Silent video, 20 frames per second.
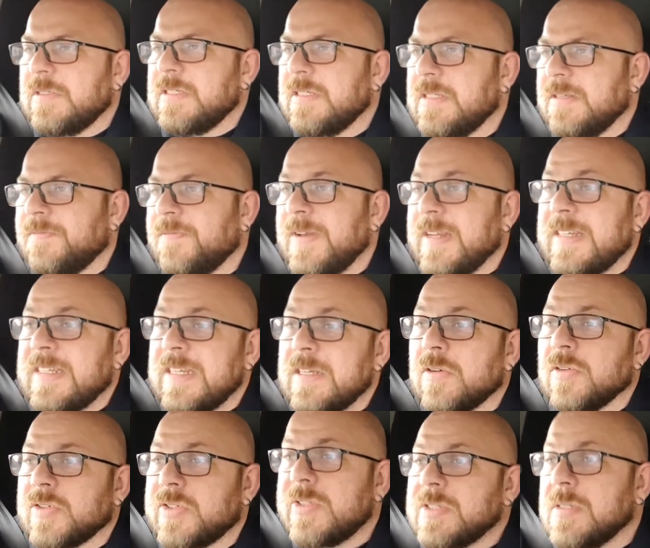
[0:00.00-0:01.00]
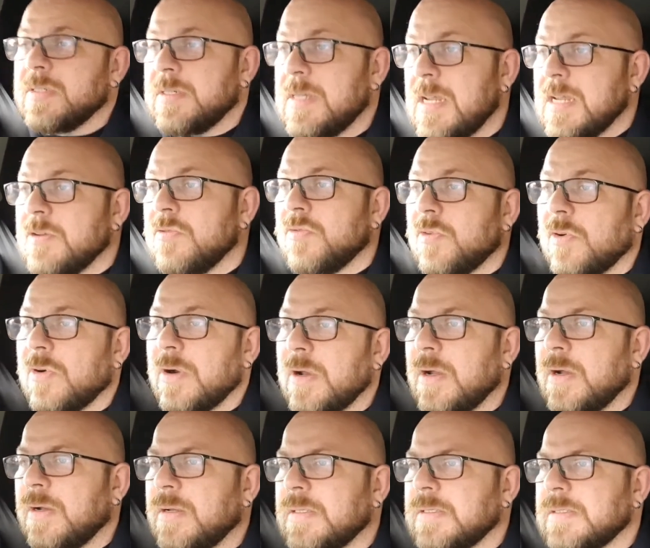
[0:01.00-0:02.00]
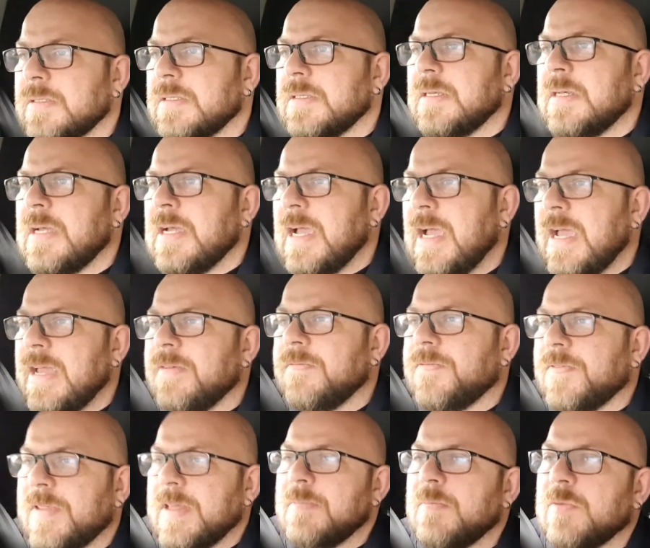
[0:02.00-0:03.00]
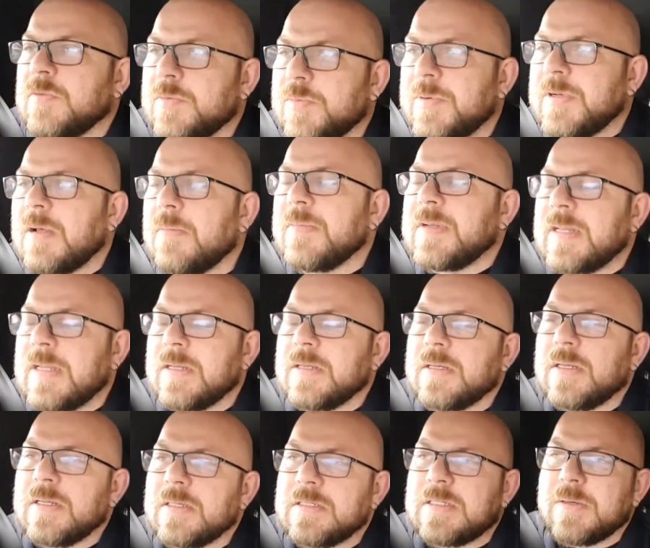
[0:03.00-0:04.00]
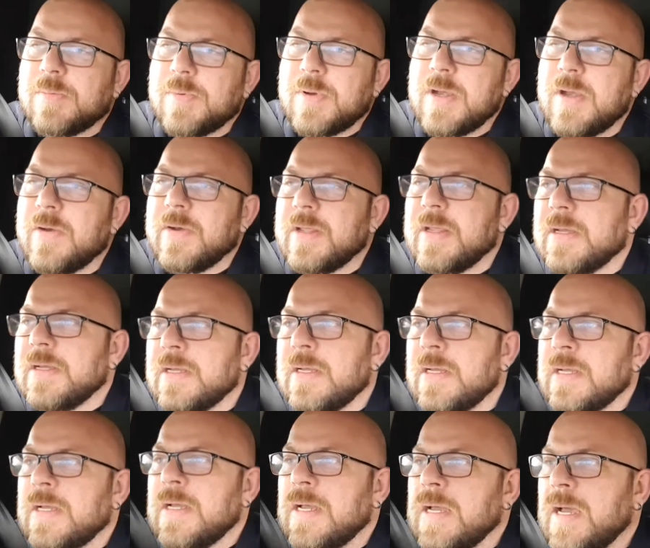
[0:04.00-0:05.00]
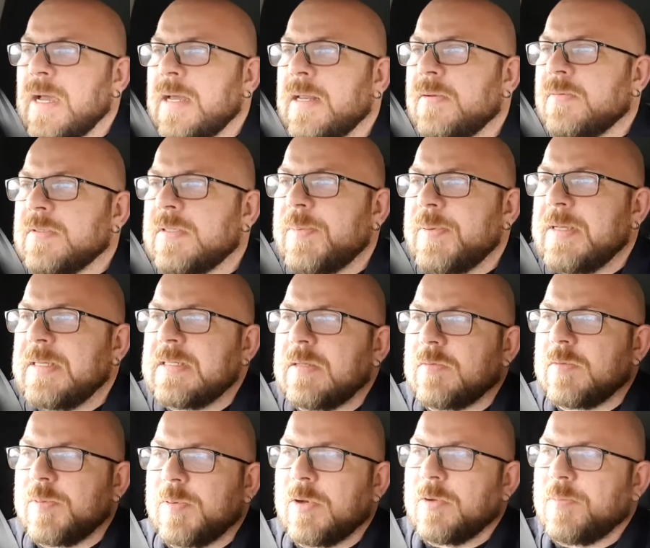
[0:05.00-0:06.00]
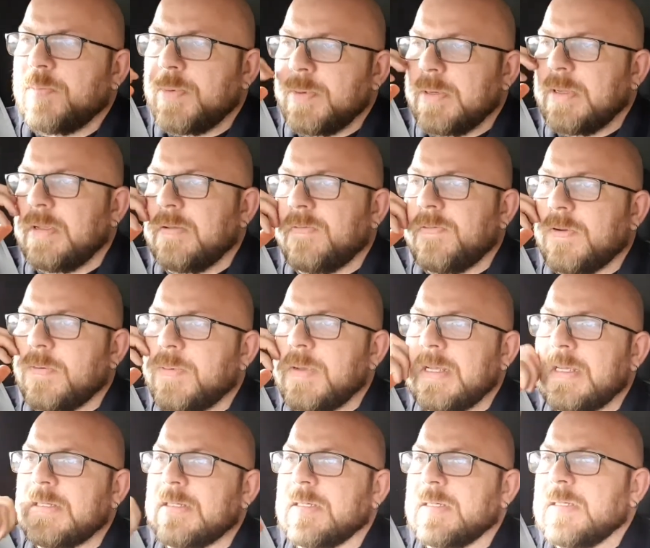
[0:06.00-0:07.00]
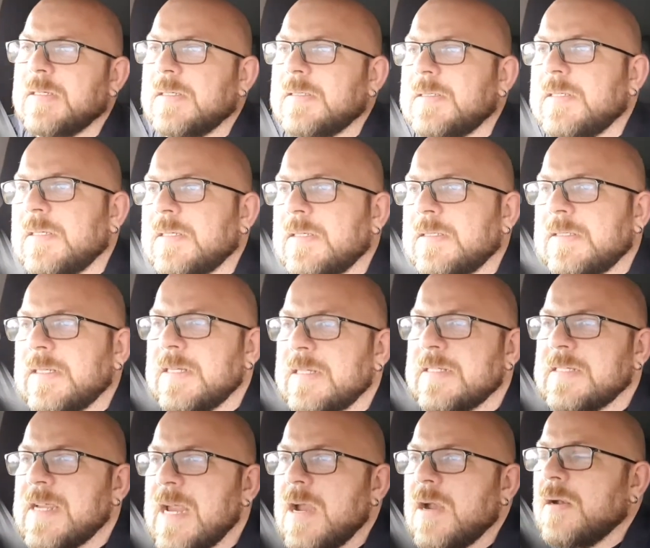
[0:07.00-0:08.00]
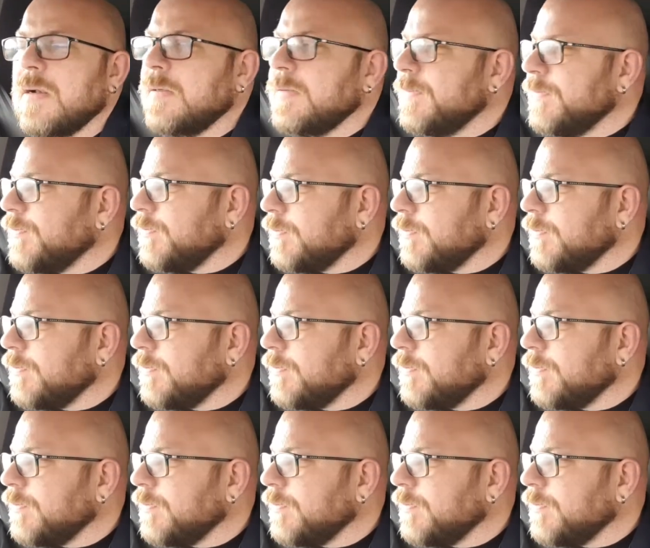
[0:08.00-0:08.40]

is afflicting us in rural Ireland. And for them it was predominantly in Tipperary. And it was a piece that was put up by, fair play to Dennis Carroll,